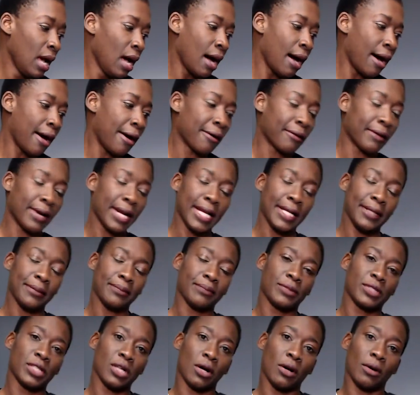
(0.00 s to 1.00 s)
All right,
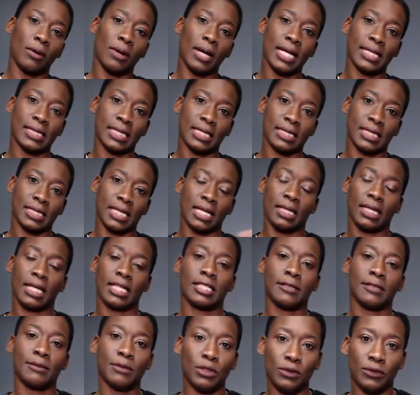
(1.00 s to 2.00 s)
so as I said,
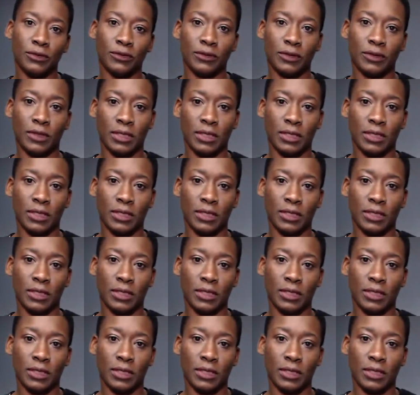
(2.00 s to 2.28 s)
let's move.